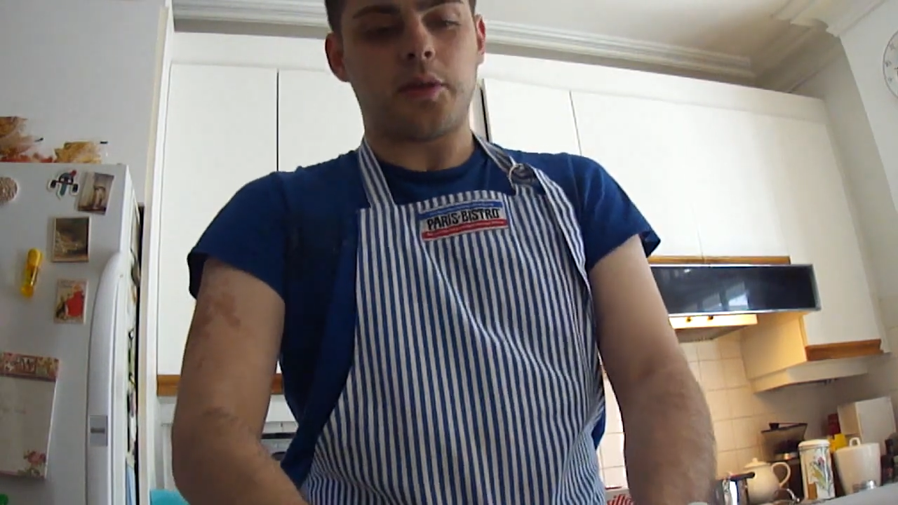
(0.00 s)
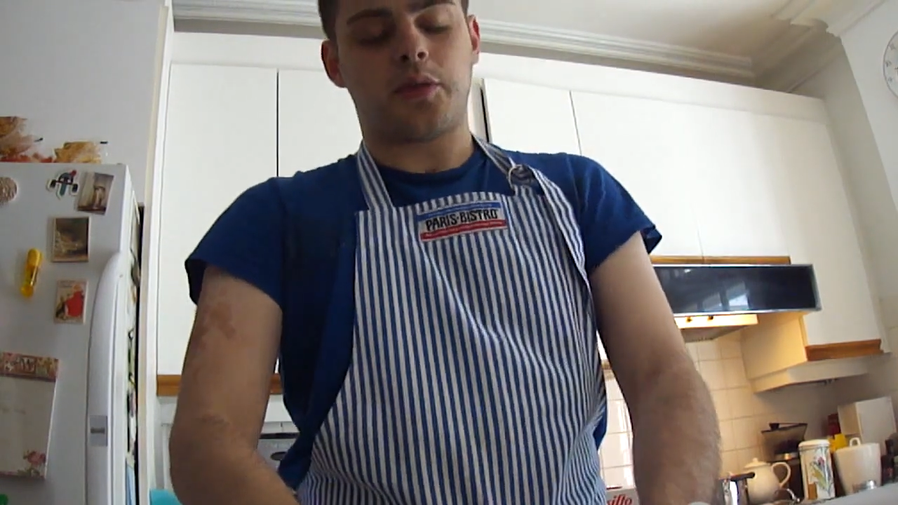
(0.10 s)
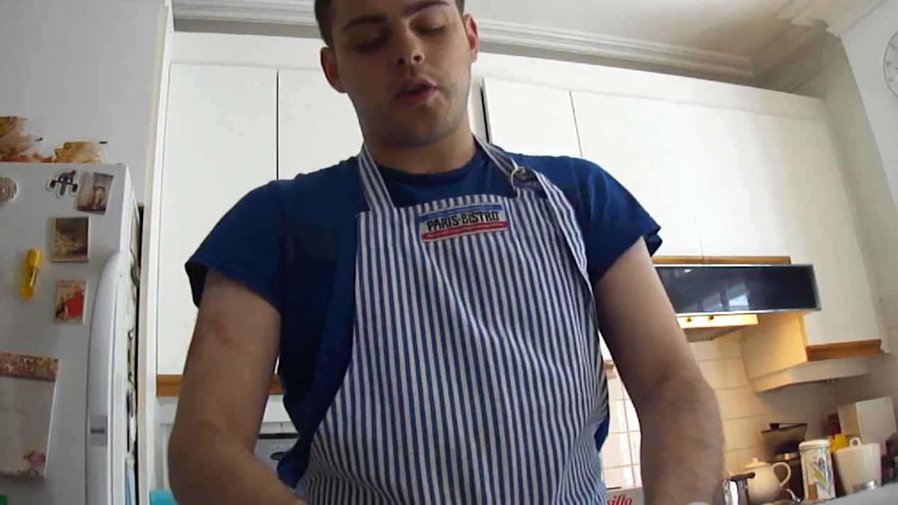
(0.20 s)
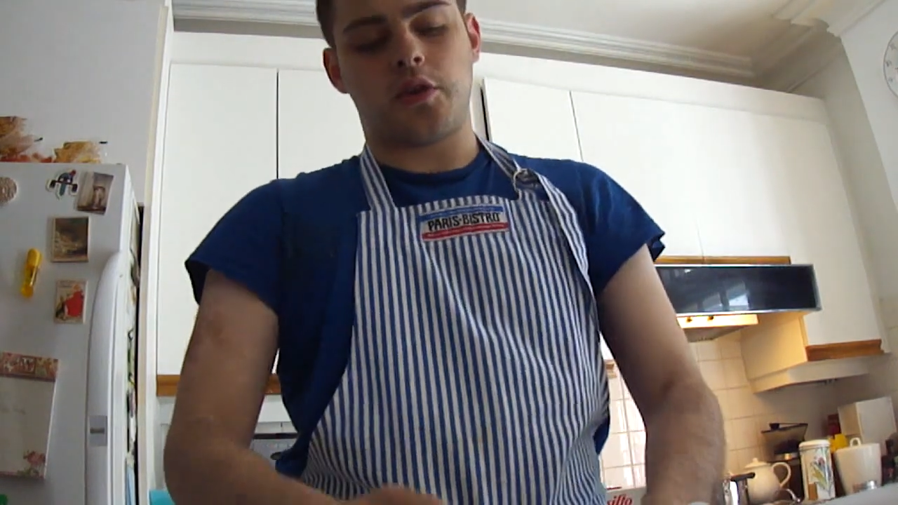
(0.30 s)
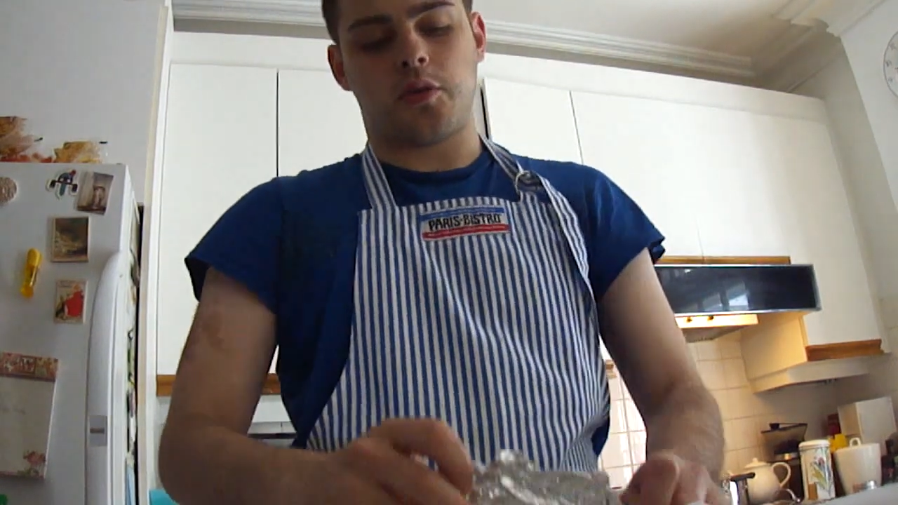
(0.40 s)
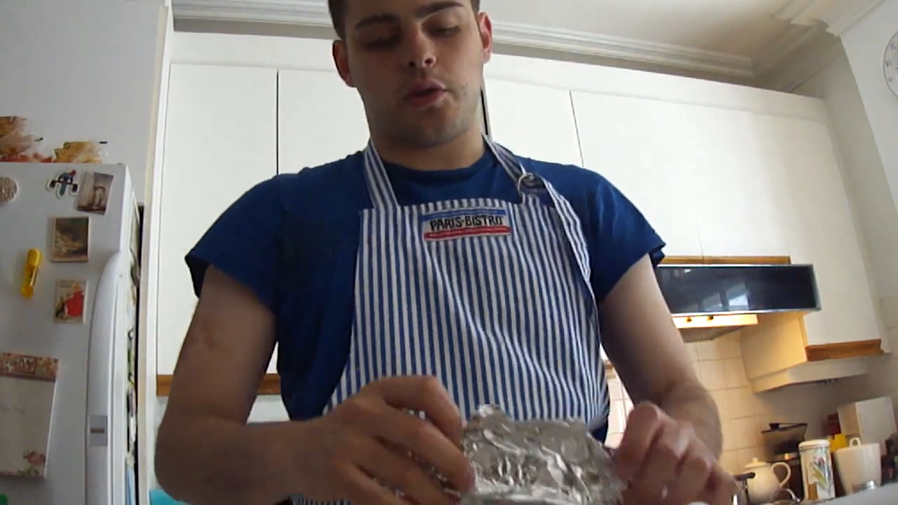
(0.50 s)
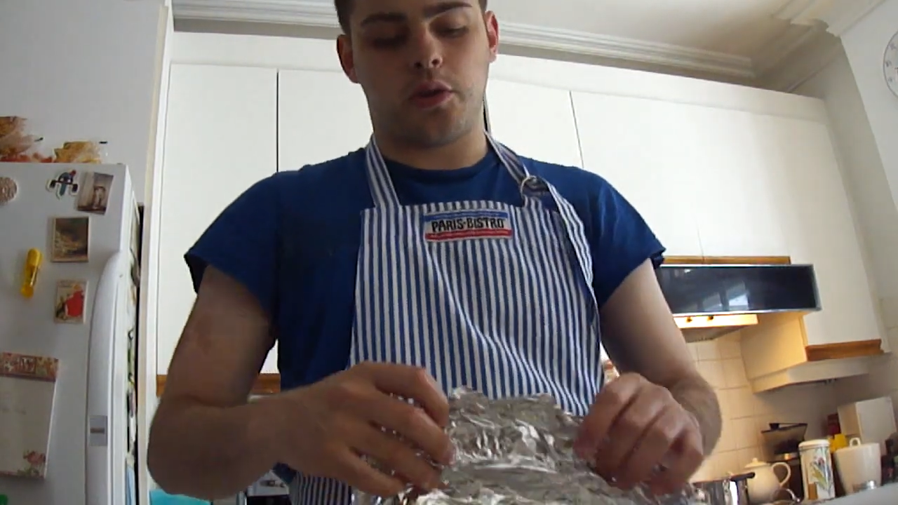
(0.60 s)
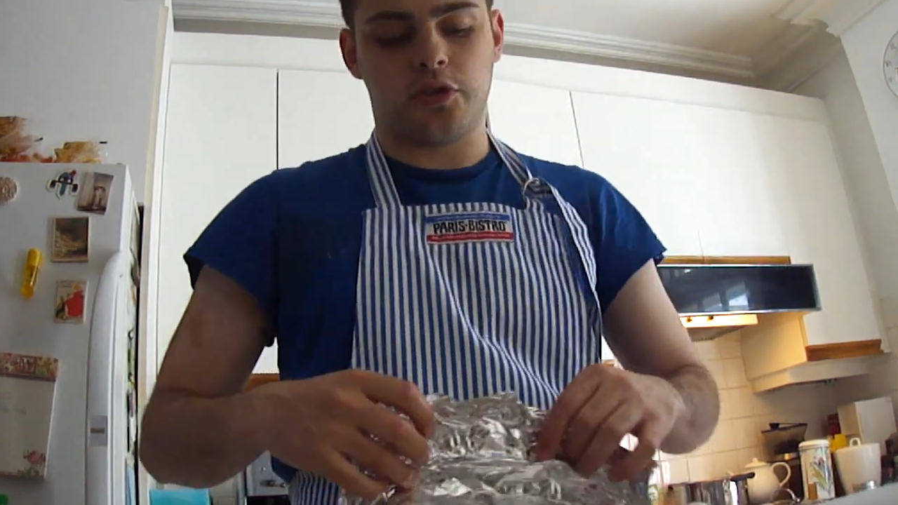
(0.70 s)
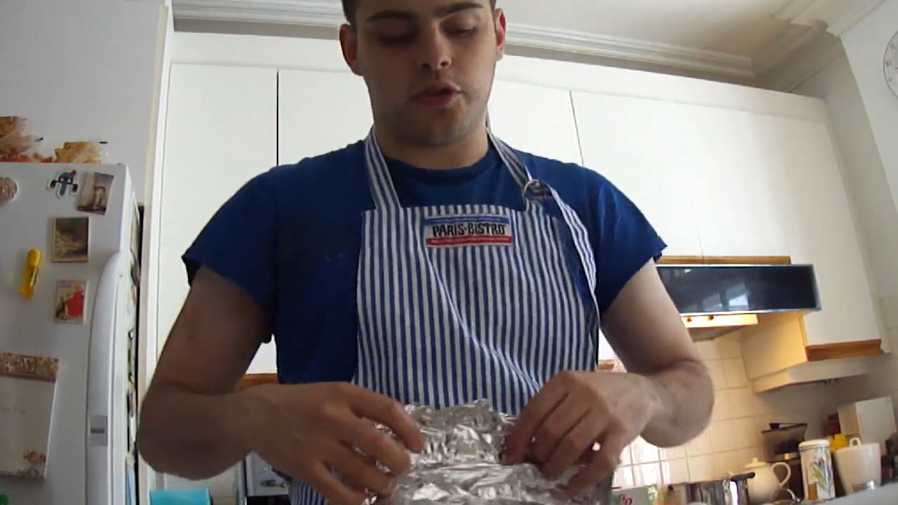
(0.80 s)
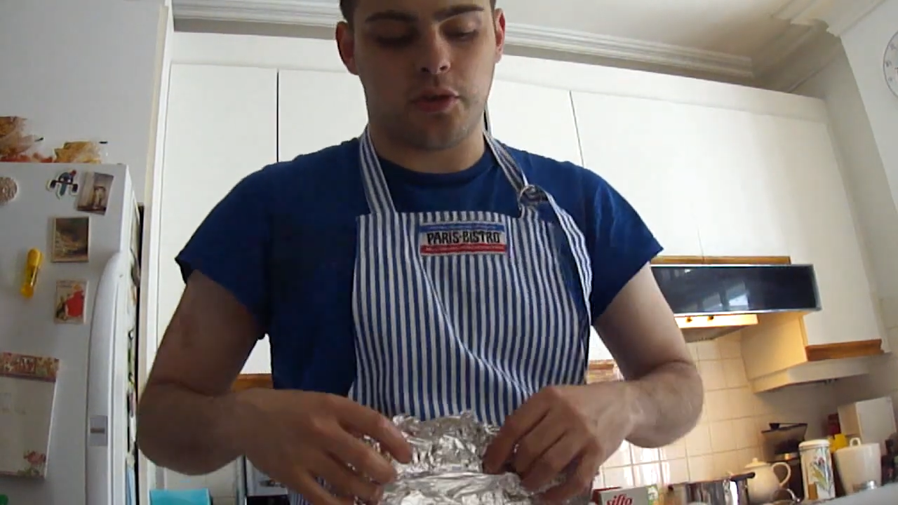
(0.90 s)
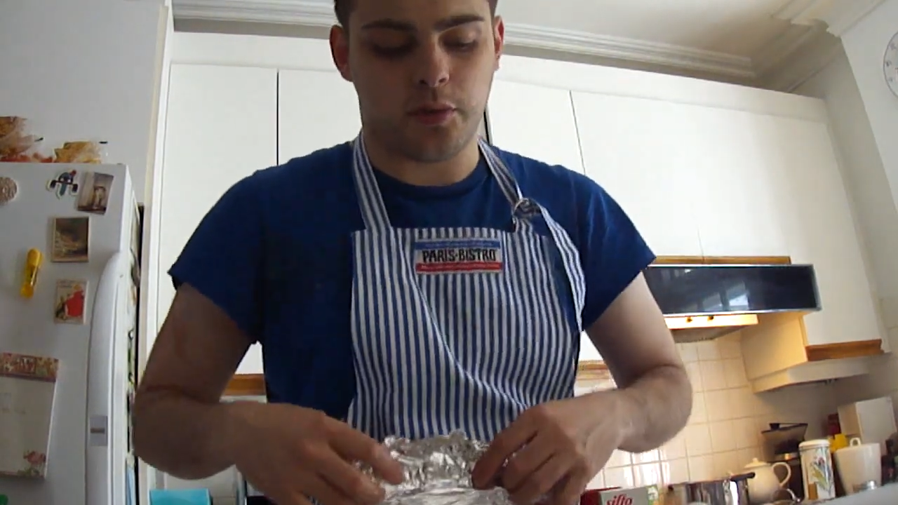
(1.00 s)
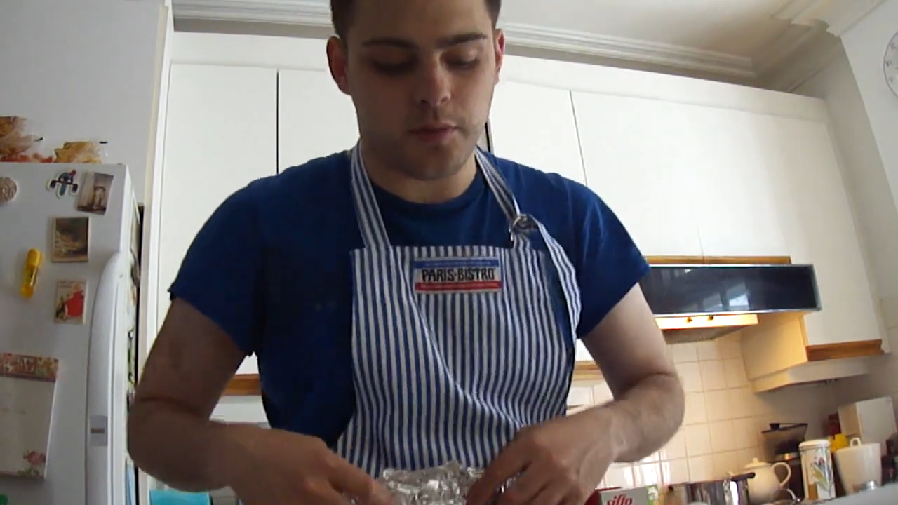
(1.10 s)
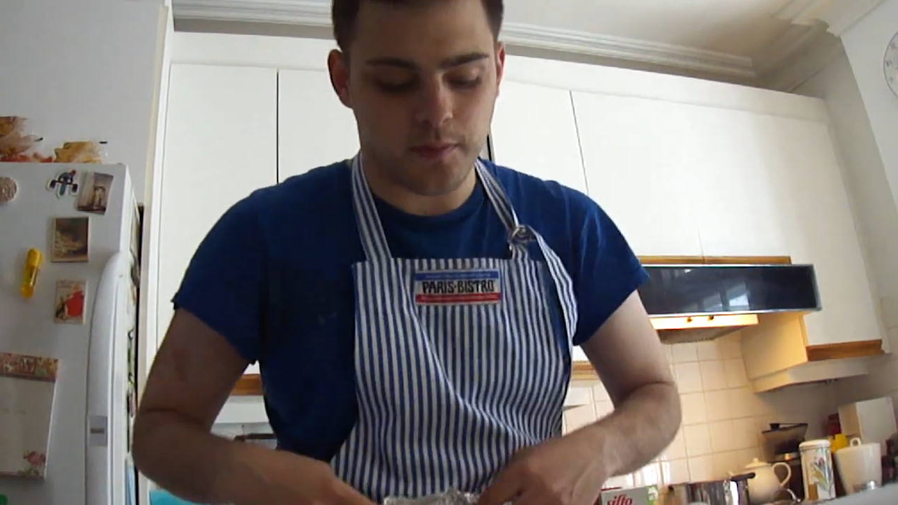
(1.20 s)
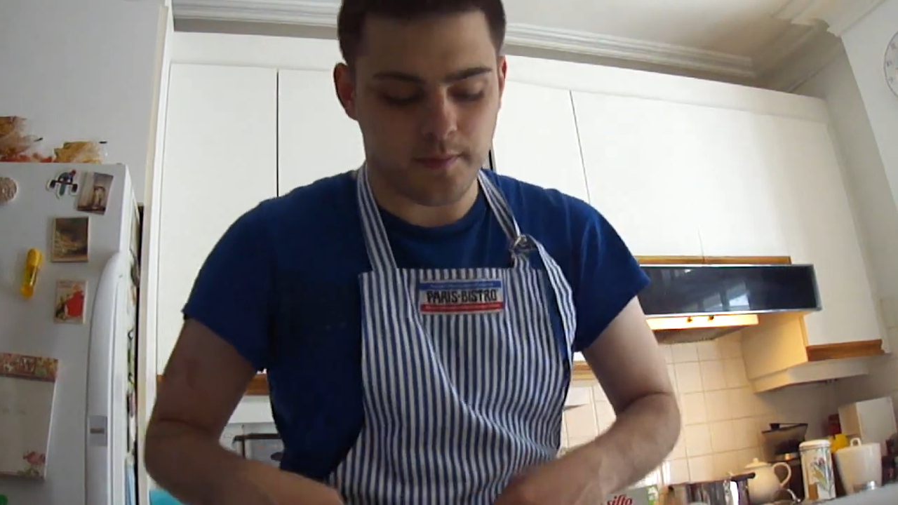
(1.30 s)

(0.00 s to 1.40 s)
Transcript: thing you could do,